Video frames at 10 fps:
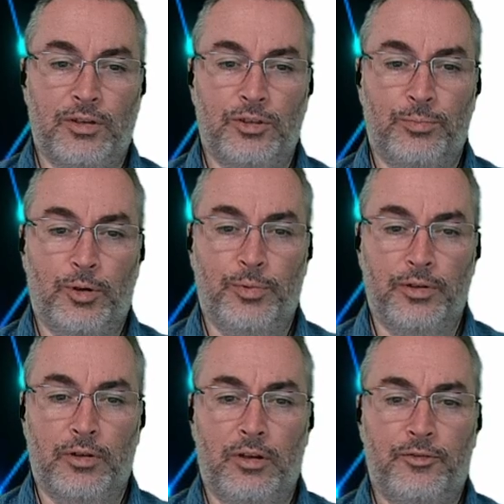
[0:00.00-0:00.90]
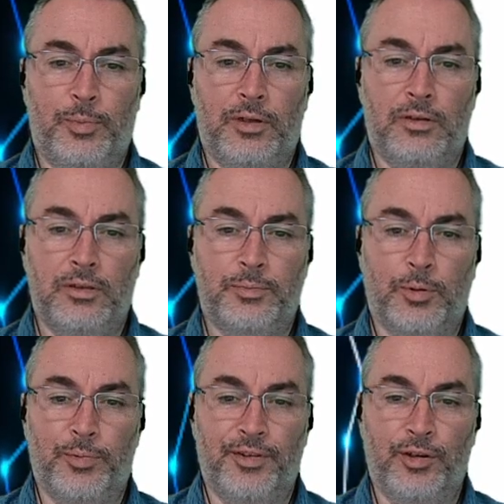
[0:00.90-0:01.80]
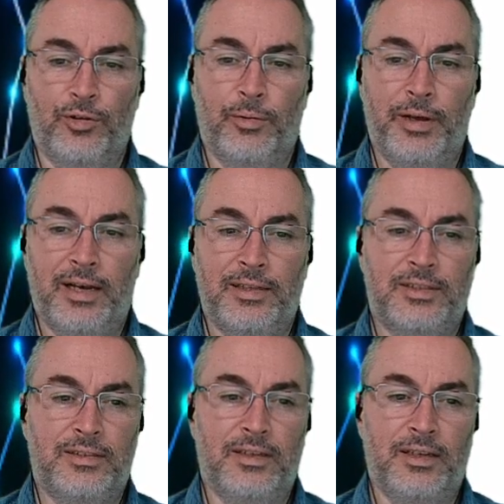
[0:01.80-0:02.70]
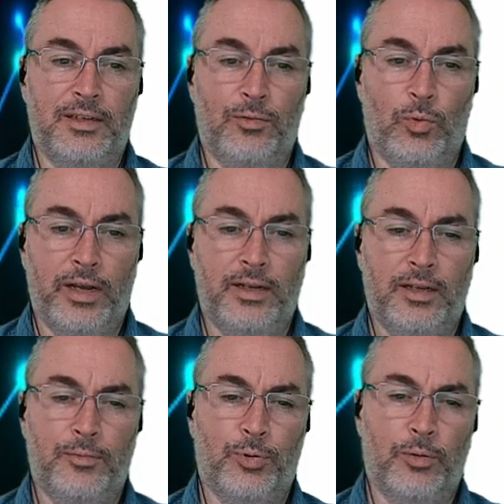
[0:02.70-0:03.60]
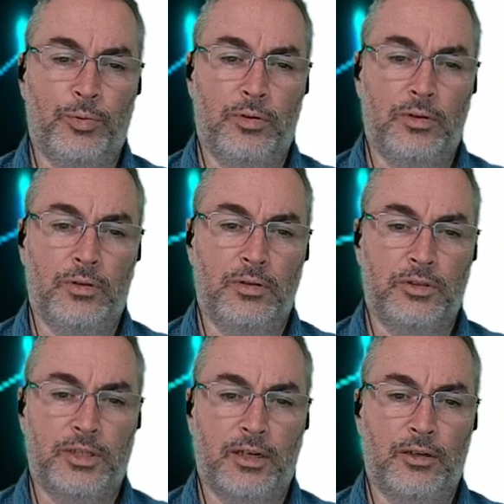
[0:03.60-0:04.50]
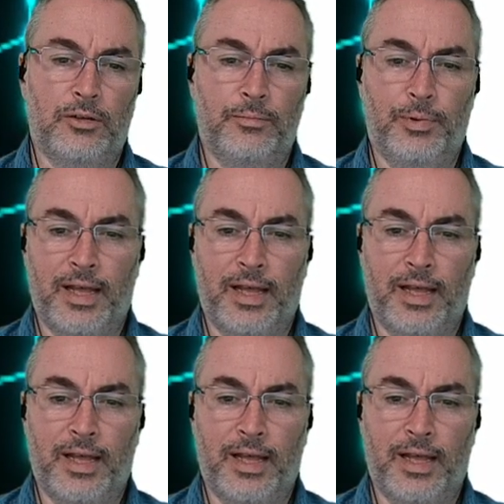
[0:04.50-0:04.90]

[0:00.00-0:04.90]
also purple golf balls, purple yoga mats, and a white and purple checkered